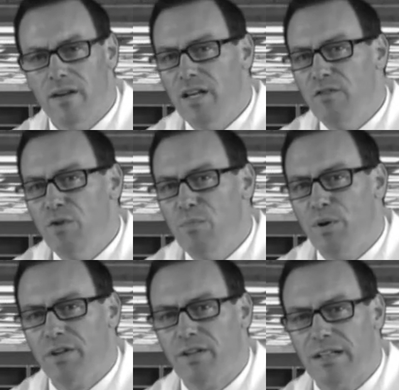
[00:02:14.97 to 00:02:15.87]
If you put
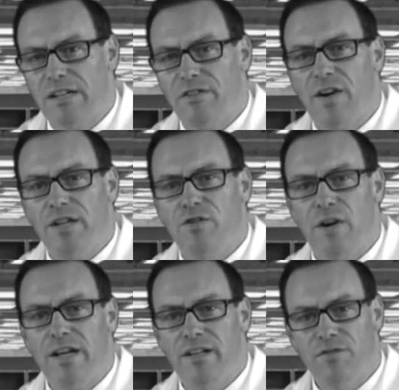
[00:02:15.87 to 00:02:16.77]
an electrified
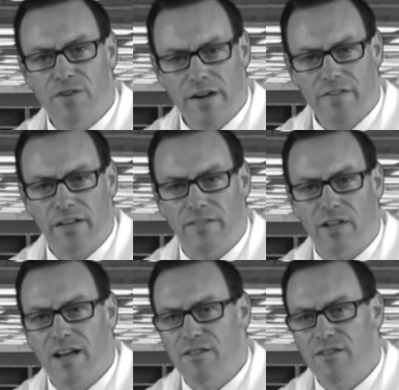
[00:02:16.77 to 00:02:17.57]
grate in front of the lever and